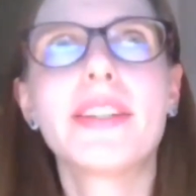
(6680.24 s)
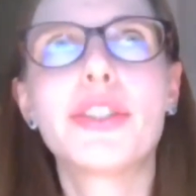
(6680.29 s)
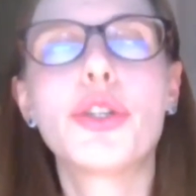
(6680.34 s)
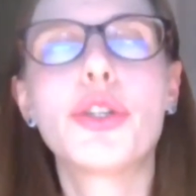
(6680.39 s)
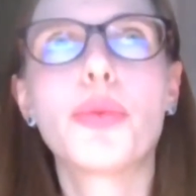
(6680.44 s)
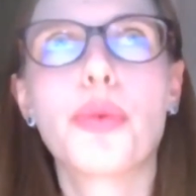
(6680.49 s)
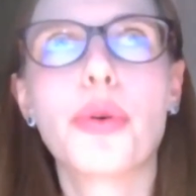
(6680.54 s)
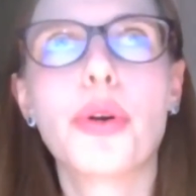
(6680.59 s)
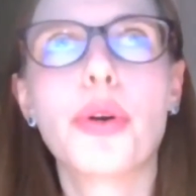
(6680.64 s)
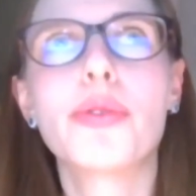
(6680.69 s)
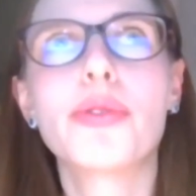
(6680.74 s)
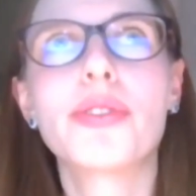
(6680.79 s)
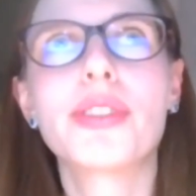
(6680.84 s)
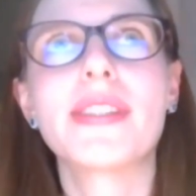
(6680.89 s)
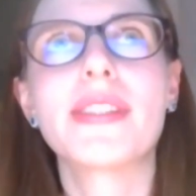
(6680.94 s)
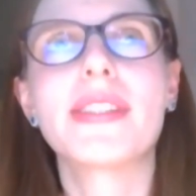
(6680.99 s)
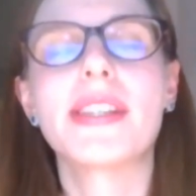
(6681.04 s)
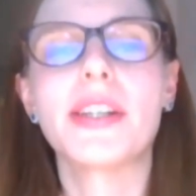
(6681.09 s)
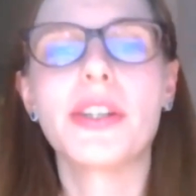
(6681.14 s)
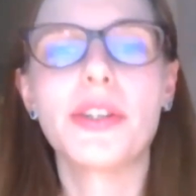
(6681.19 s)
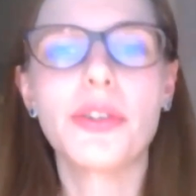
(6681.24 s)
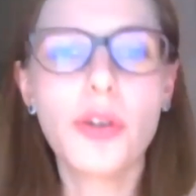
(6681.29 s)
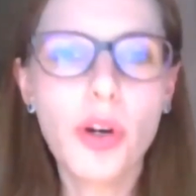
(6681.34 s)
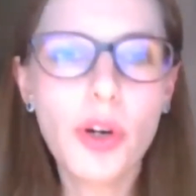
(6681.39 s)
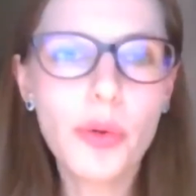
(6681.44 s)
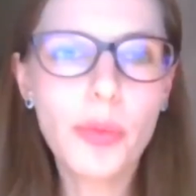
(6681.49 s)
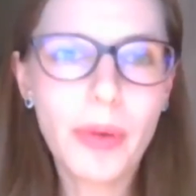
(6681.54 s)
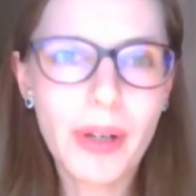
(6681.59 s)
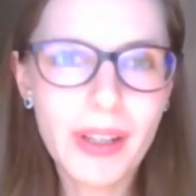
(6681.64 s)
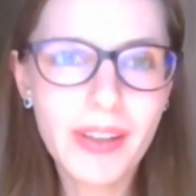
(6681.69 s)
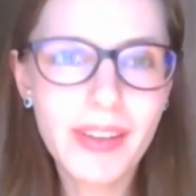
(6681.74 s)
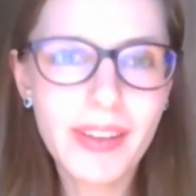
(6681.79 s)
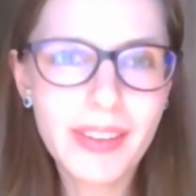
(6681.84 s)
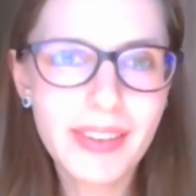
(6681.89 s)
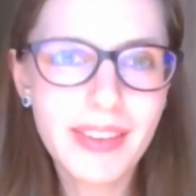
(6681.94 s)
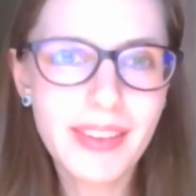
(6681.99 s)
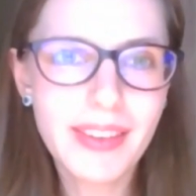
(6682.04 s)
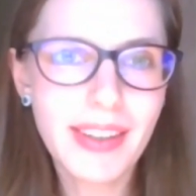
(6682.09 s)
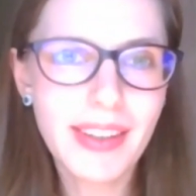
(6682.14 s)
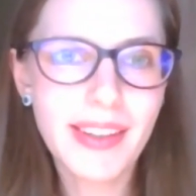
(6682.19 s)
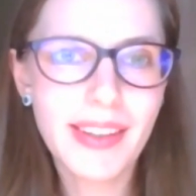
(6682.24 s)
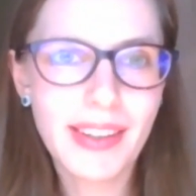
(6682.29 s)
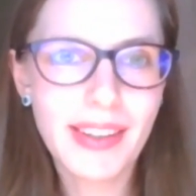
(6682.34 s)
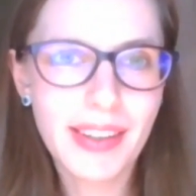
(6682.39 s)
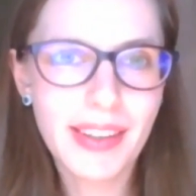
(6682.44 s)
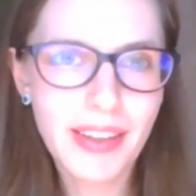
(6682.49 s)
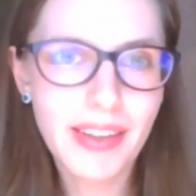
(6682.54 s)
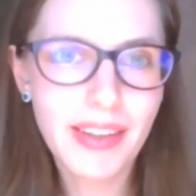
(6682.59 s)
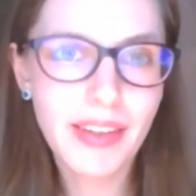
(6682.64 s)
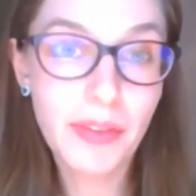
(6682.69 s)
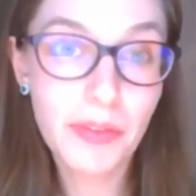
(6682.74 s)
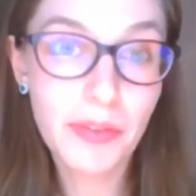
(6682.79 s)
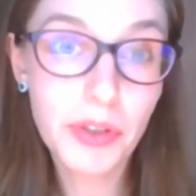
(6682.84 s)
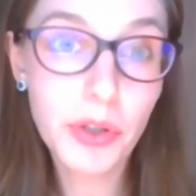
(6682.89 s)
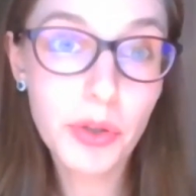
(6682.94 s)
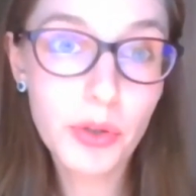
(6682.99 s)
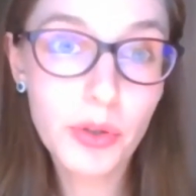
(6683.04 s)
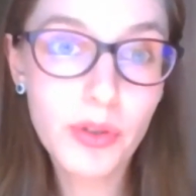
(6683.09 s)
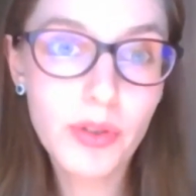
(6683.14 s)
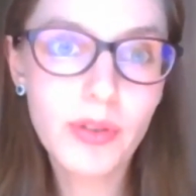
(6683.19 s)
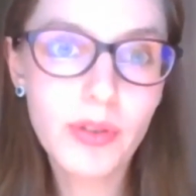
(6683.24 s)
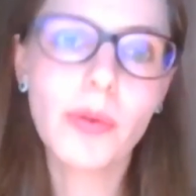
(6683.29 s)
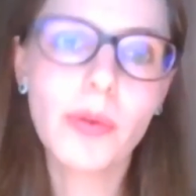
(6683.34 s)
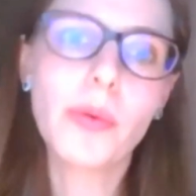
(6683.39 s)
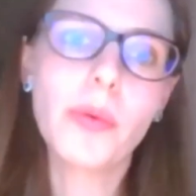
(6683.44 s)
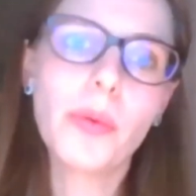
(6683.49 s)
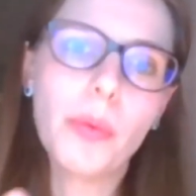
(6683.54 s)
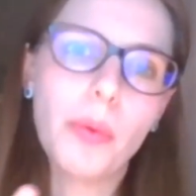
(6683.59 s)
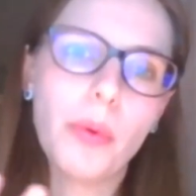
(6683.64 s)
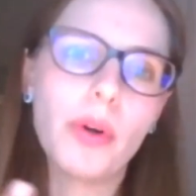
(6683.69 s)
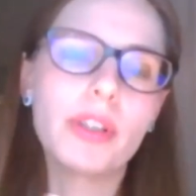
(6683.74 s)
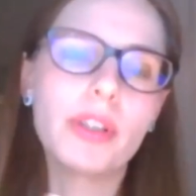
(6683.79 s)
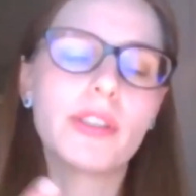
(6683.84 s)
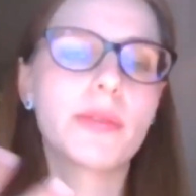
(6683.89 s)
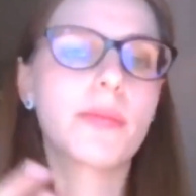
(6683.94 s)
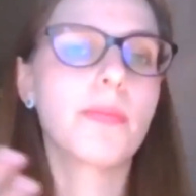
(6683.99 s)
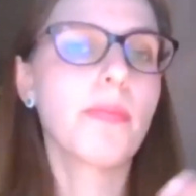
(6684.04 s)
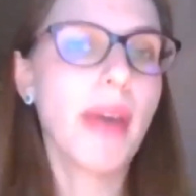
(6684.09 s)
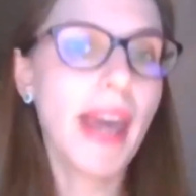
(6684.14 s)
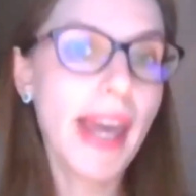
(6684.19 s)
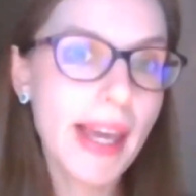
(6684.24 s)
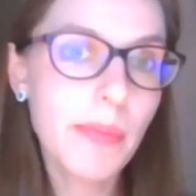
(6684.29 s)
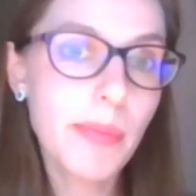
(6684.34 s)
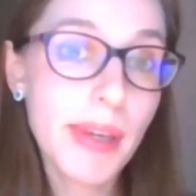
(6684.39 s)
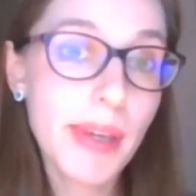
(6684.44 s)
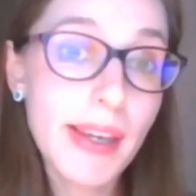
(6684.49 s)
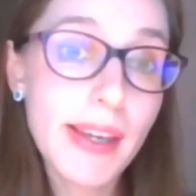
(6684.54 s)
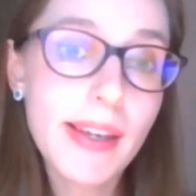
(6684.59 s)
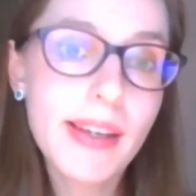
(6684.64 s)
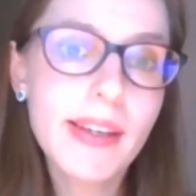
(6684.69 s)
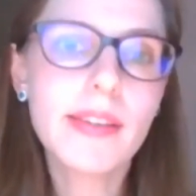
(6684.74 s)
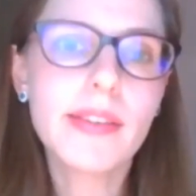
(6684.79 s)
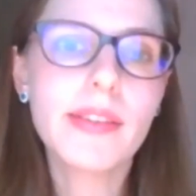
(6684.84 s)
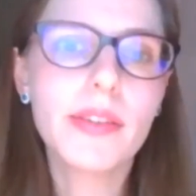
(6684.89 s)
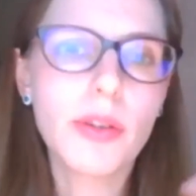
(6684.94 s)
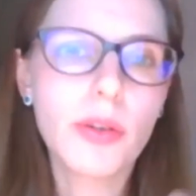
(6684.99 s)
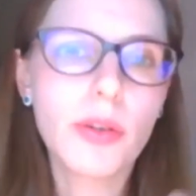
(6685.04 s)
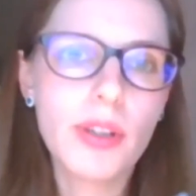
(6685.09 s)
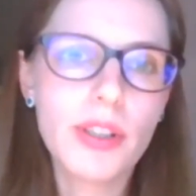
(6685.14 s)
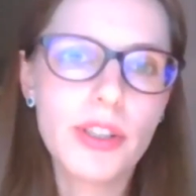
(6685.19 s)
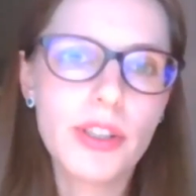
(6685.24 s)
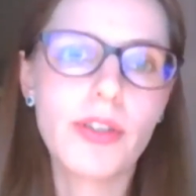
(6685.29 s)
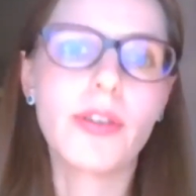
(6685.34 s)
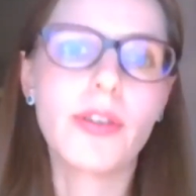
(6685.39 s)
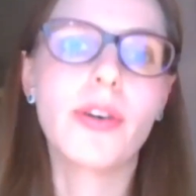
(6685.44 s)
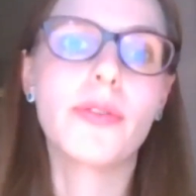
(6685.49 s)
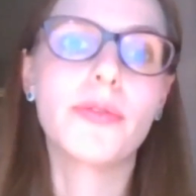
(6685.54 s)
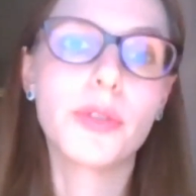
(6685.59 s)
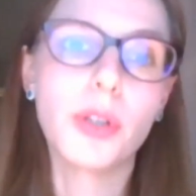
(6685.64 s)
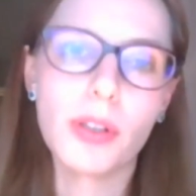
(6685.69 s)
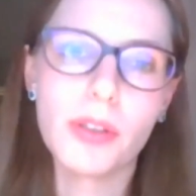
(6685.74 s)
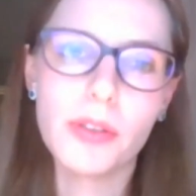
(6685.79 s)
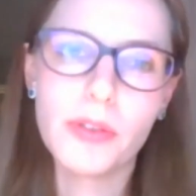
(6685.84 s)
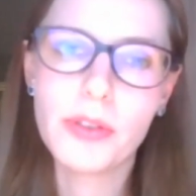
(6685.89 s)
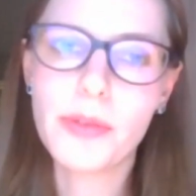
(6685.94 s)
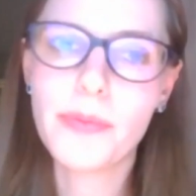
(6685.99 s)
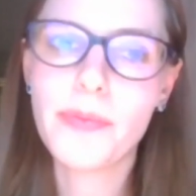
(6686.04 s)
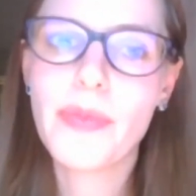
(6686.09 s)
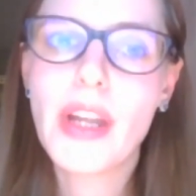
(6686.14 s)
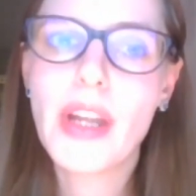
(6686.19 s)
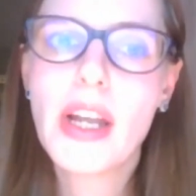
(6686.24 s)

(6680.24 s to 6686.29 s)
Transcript: due process in normal view was maybe not followed.